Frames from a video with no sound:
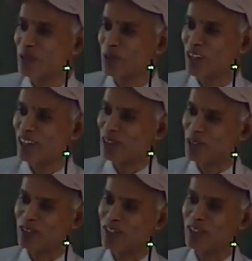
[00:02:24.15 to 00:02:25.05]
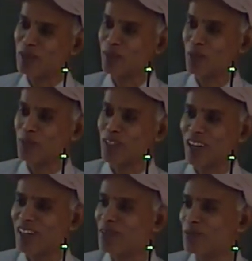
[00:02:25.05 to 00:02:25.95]
so you write ex in terms of
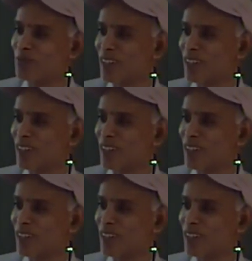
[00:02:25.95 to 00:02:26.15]
xi,